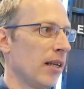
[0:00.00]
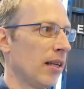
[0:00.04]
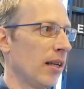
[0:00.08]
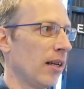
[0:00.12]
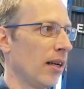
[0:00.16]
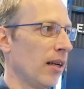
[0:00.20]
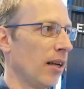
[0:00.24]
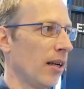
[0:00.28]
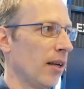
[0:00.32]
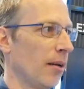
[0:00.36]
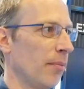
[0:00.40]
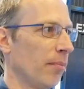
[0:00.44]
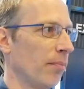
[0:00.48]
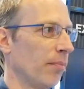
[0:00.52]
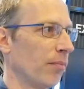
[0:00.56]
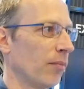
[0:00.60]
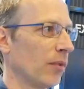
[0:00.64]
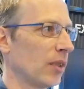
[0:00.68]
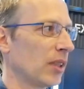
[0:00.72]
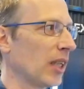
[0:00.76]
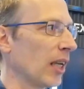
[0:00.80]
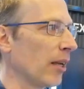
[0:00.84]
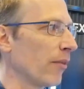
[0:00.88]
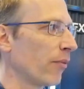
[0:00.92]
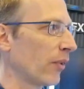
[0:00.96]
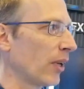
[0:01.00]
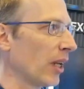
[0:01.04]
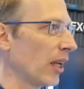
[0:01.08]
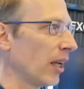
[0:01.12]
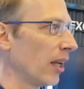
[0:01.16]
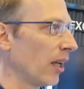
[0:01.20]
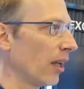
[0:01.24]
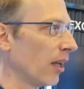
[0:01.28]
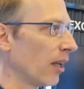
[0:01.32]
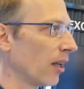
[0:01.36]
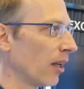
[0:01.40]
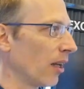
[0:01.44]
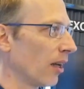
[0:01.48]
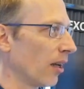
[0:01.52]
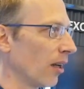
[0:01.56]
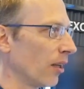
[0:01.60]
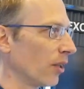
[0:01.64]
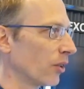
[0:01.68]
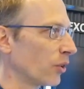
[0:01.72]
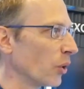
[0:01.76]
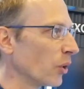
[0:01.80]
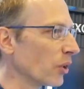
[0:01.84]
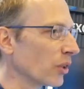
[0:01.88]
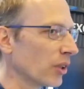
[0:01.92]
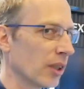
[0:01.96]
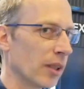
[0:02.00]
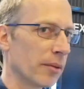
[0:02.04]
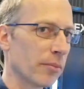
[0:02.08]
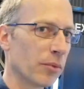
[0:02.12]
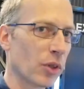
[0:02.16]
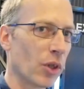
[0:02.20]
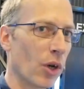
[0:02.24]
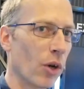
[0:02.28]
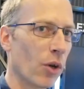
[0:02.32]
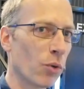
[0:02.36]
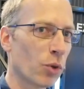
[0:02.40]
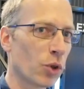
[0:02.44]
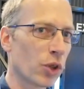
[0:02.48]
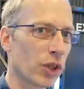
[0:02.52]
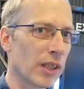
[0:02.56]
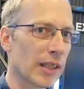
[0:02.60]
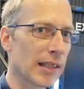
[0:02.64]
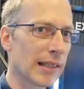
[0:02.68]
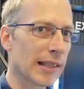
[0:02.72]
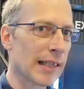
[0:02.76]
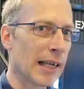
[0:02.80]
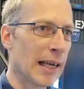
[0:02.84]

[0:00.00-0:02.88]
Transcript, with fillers: um, safety uh, system solutions